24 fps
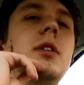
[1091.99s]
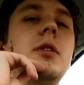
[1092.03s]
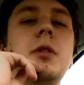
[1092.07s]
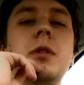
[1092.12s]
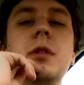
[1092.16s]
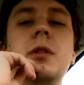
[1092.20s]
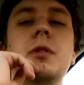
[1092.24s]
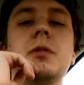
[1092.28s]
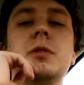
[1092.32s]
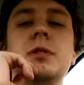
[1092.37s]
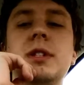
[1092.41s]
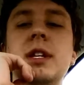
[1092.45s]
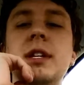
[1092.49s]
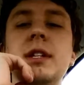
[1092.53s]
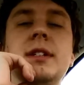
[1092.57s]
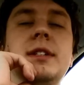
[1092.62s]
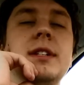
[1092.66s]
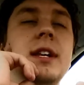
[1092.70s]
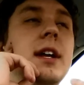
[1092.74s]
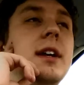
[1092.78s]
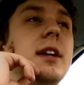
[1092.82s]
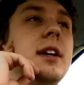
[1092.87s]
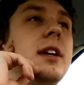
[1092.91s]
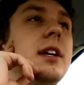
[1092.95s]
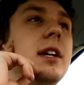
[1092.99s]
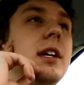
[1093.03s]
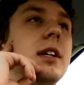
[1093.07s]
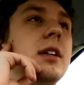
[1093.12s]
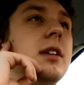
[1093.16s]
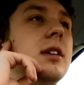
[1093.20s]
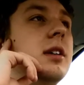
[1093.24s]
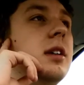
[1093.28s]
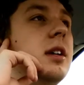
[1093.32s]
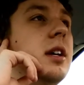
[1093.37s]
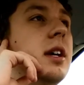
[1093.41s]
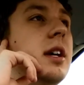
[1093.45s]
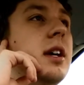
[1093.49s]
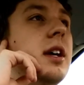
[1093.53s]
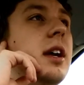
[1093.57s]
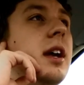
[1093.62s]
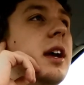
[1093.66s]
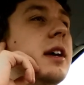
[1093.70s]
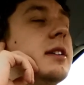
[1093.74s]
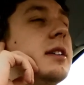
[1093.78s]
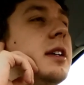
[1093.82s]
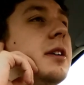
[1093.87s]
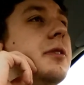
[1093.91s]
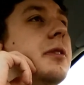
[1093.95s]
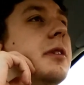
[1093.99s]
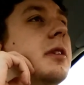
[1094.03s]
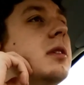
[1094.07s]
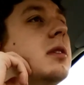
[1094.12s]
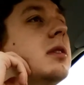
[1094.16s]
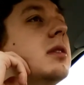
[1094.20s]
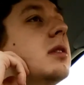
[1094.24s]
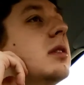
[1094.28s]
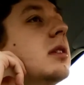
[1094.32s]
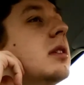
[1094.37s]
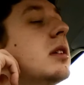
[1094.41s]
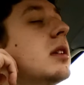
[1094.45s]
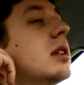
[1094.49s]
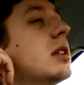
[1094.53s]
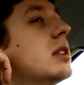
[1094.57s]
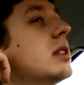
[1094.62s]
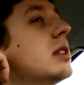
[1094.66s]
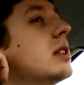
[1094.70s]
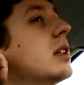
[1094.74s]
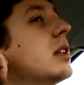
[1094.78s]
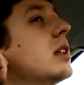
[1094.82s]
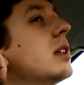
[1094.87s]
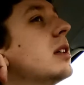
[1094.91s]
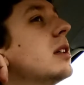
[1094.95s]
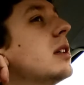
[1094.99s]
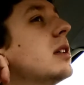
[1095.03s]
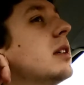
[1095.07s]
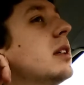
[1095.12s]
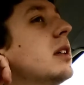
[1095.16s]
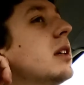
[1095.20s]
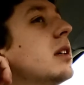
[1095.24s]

a little scene setting, etc. Because